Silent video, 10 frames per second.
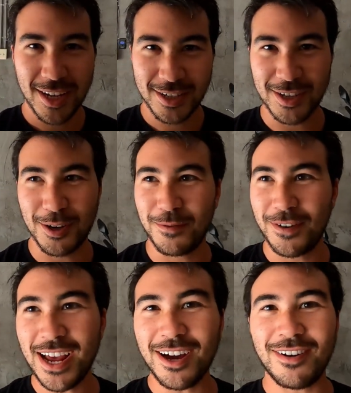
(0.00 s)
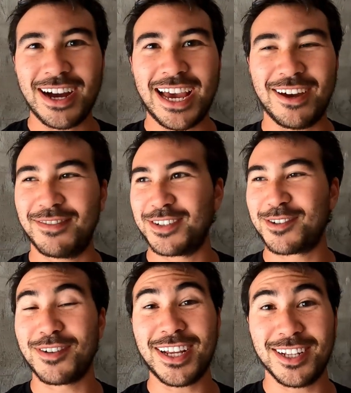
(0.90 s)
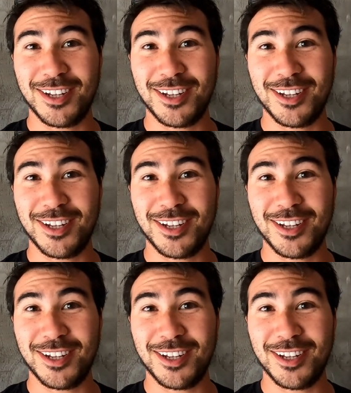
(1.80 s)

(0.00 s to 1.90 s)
So for now, I have this great